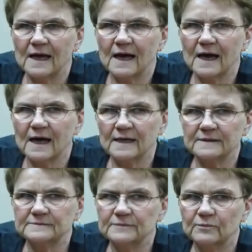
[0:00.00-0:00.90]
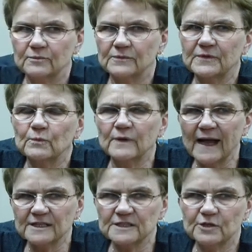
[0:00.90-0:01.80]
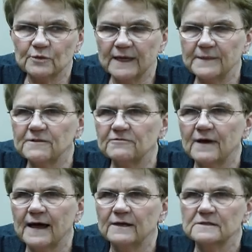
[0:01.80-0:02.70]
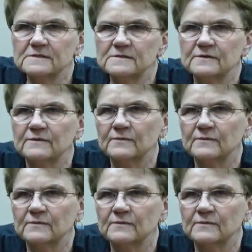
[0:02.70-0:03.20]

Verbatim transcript: Um, We actually create the files